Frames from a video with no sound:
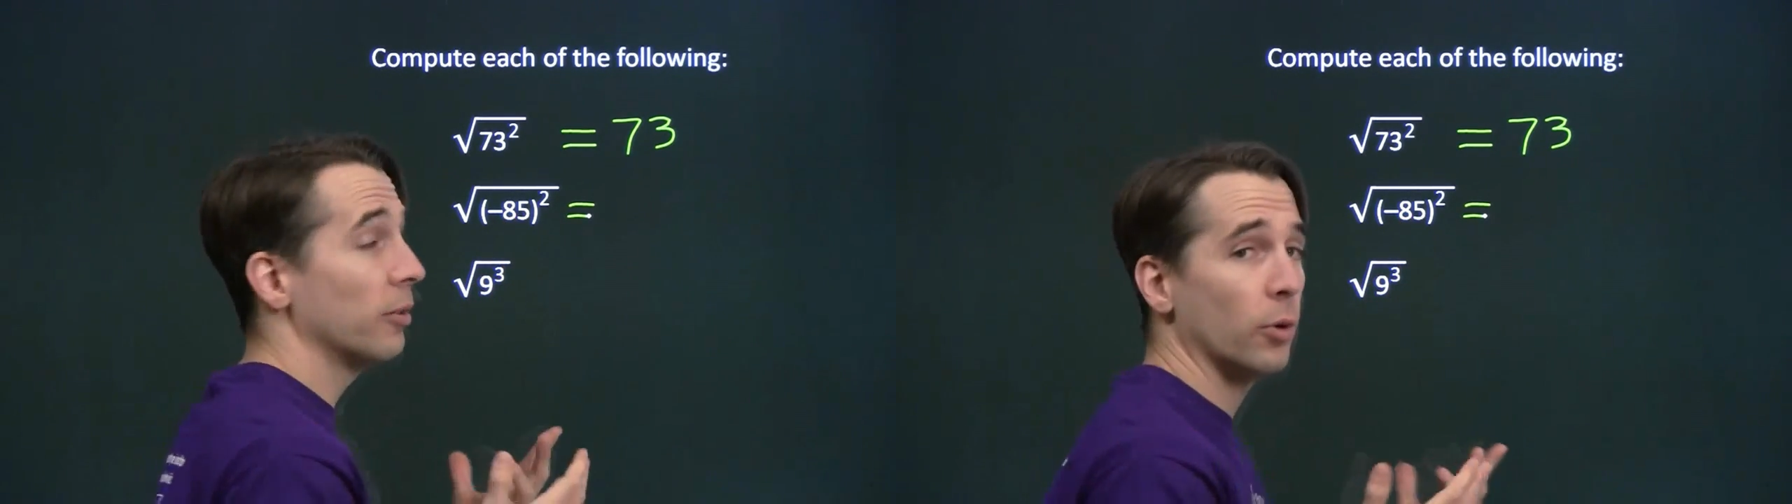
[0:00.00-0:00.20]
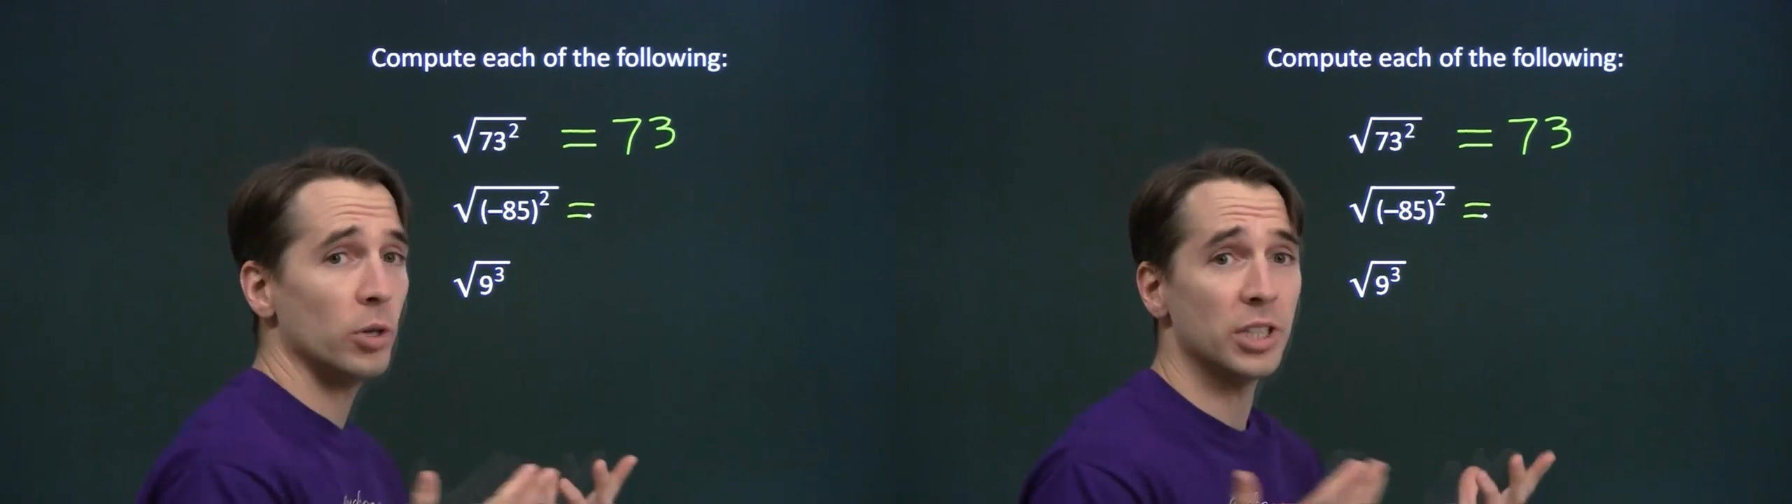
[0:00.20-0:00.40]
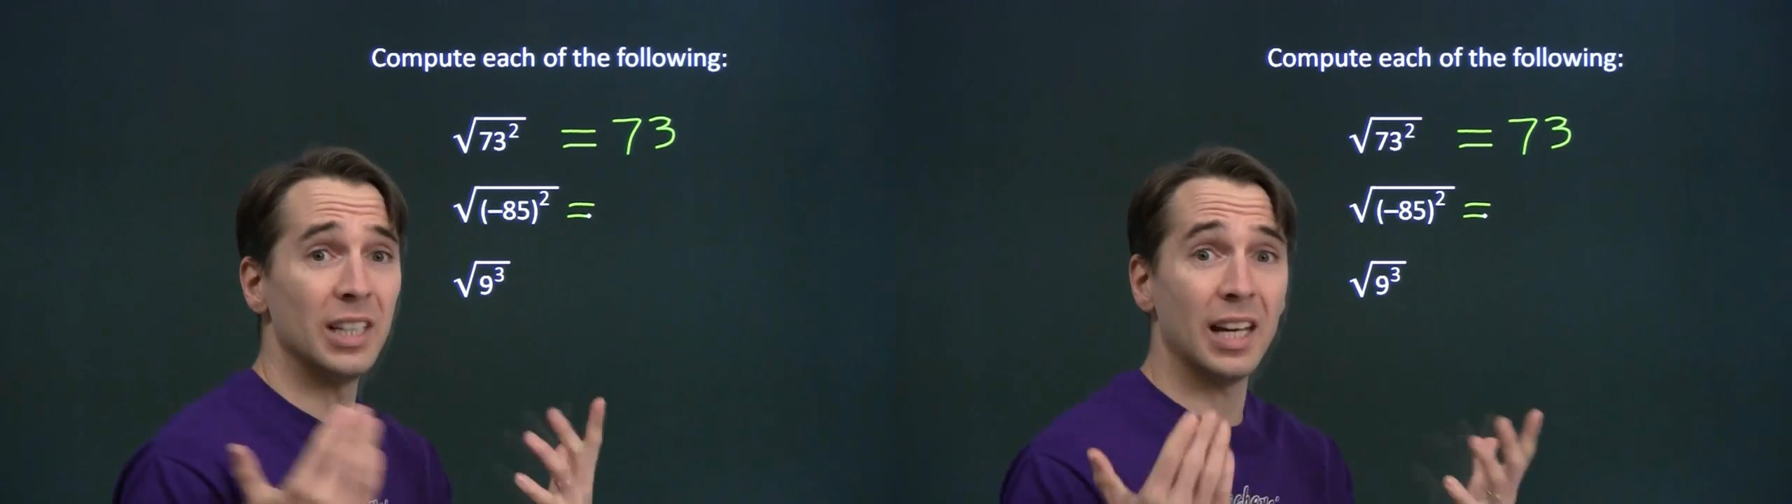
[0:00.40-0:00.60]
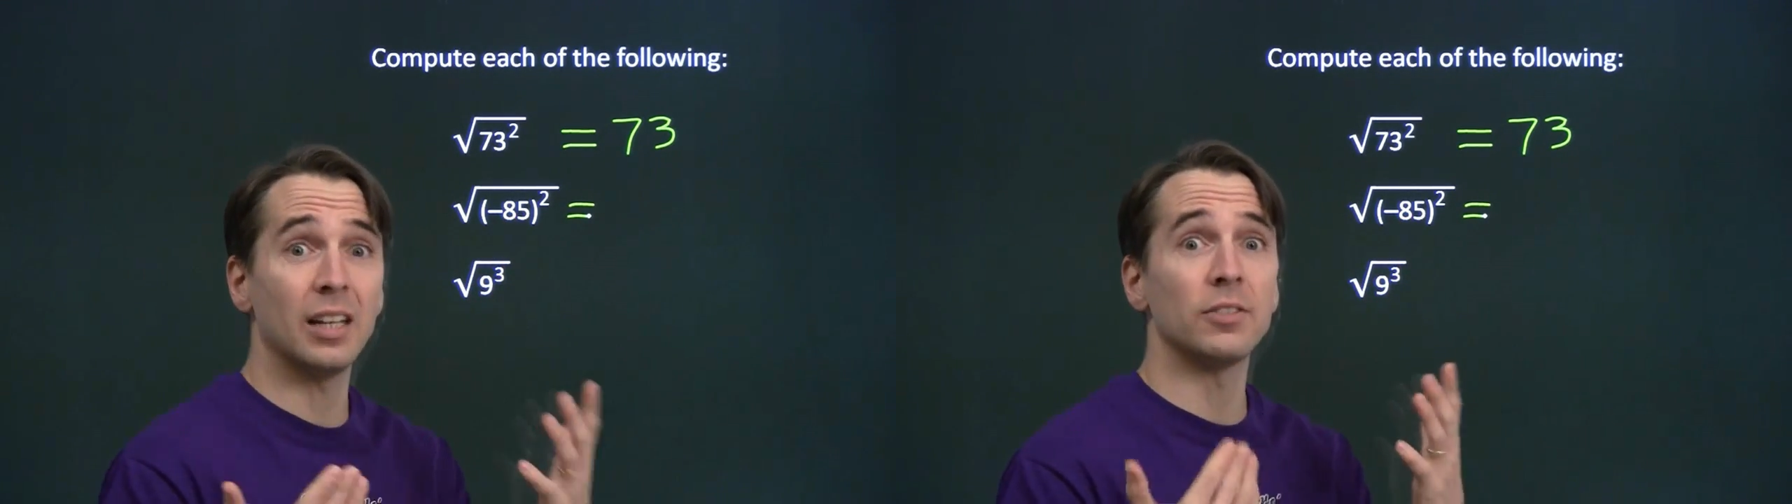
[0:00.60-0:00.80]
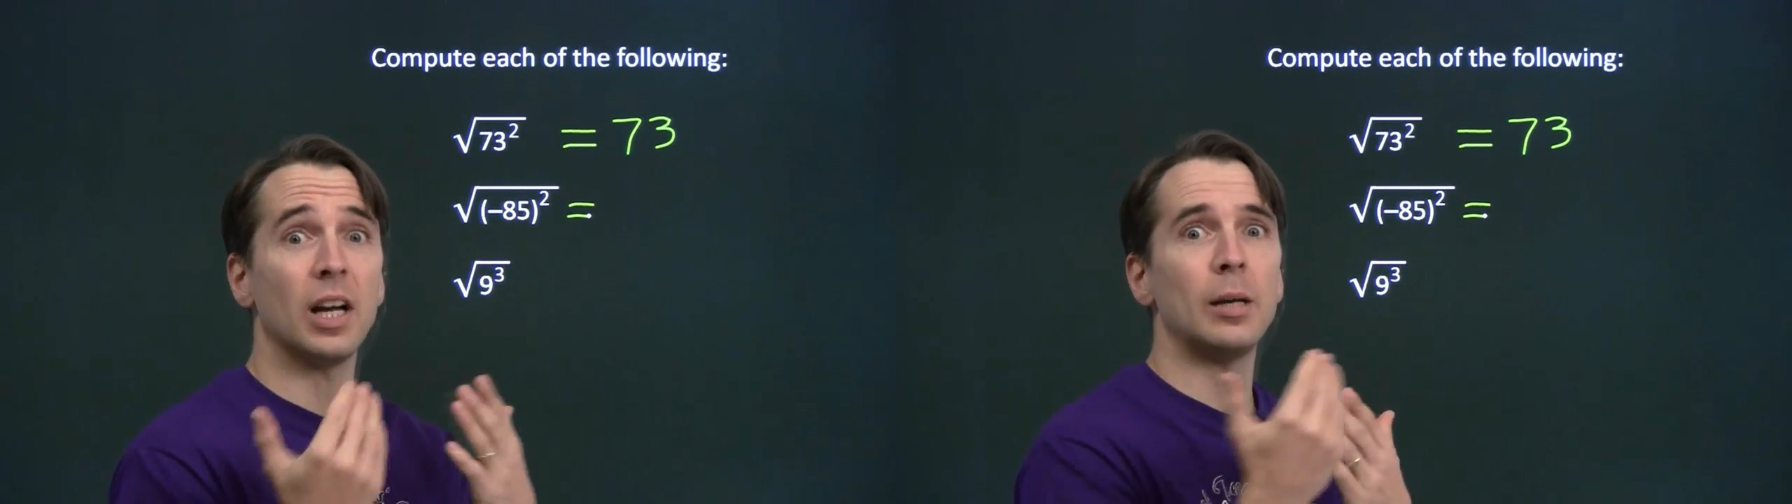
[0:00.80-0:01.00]
But of course, a
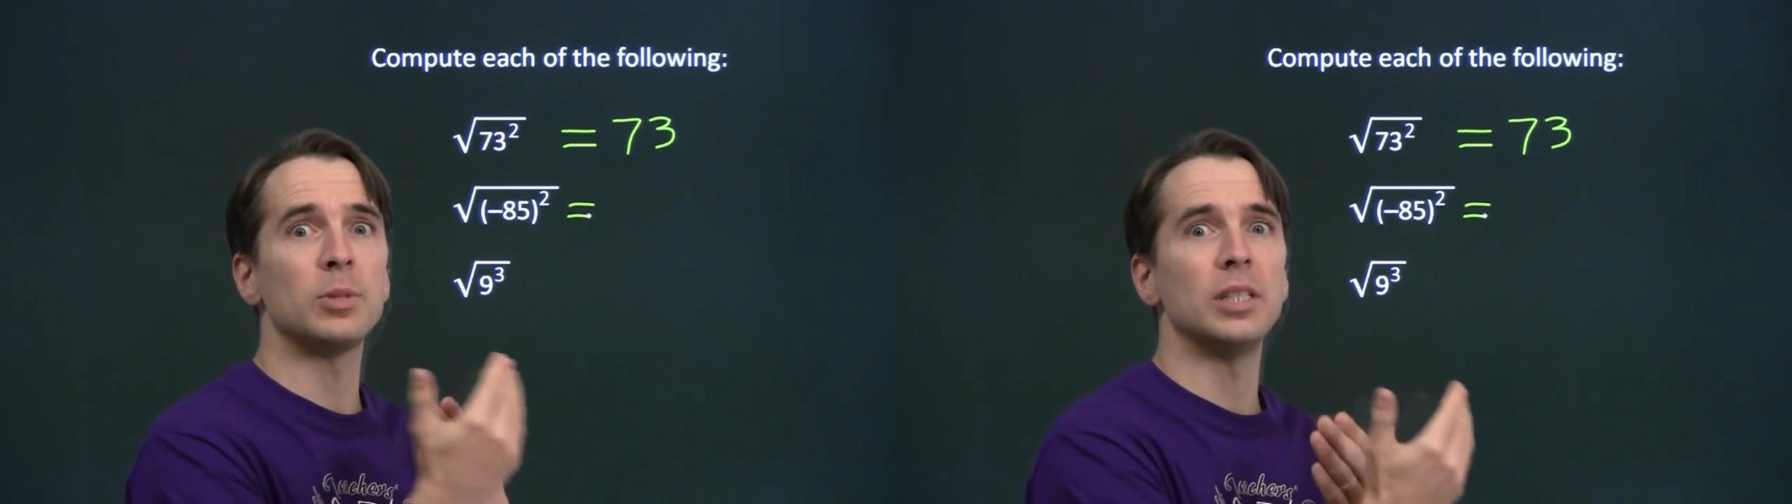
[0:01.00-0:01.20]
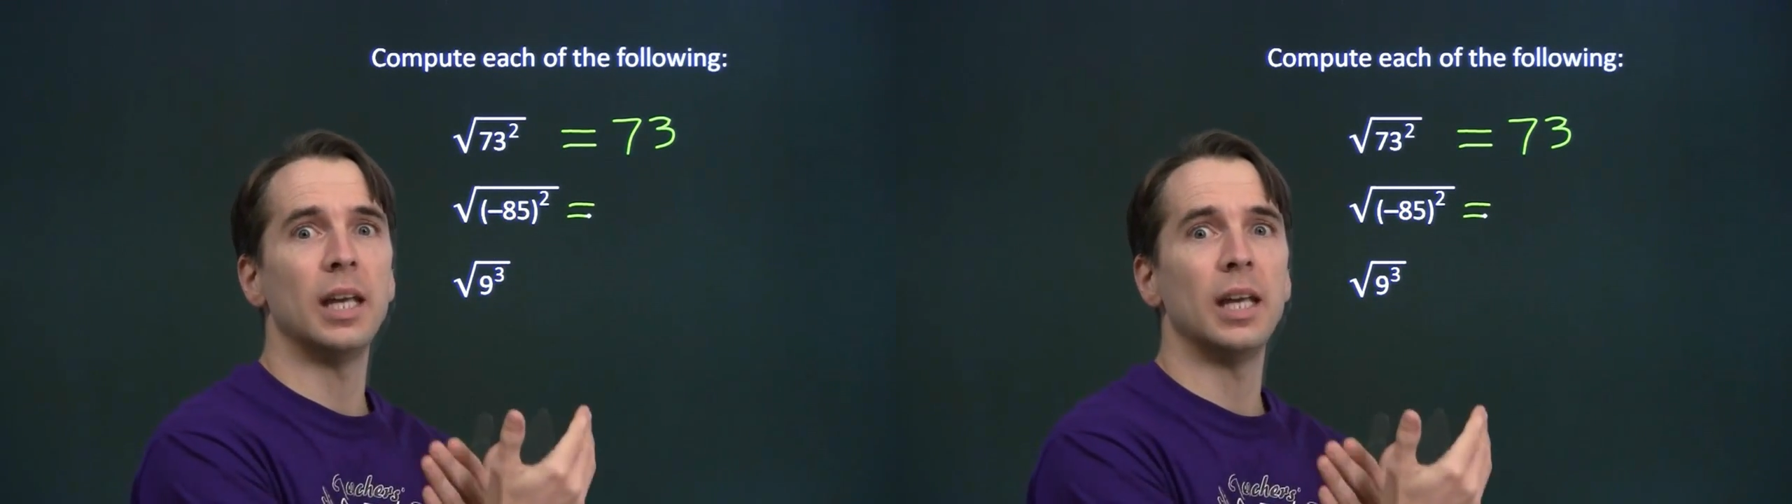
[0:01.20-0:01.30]
negative times a